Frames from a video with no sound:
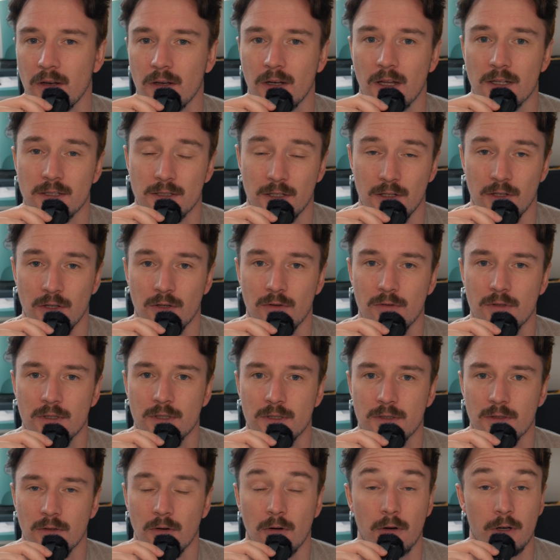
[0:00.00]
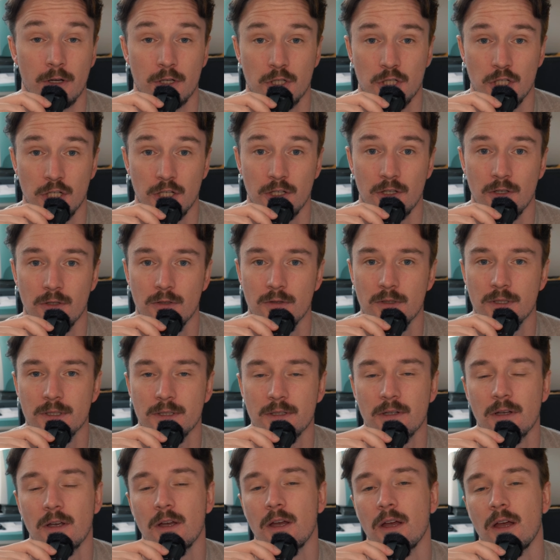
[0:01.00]
does he use or she
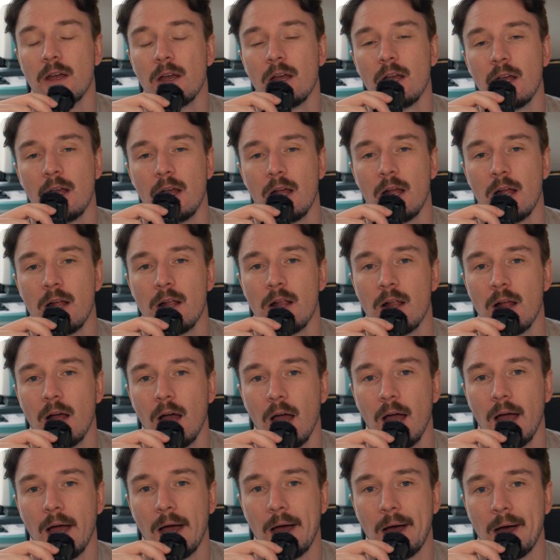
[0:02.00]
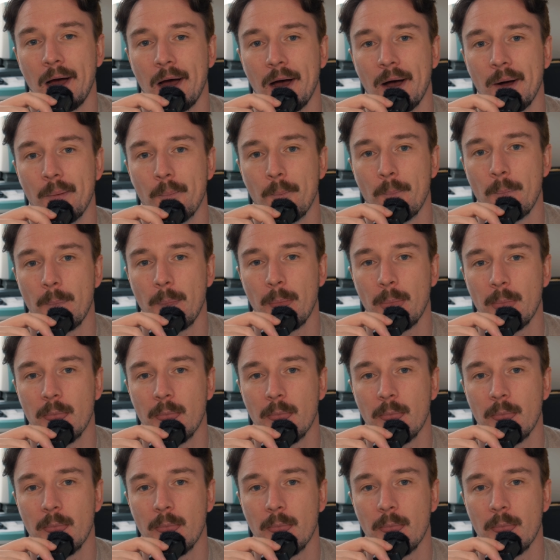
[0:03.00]
use? Is